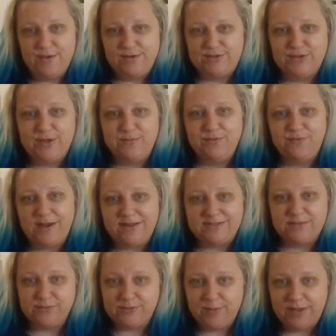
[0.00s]
So they provided
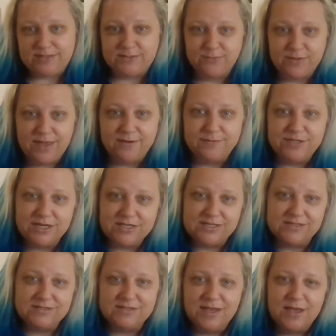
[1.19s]
some responses without
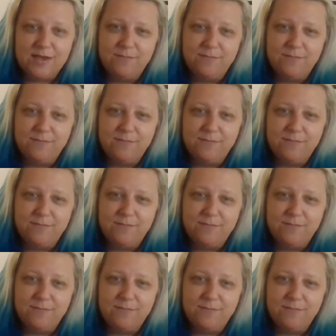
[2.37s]
objections,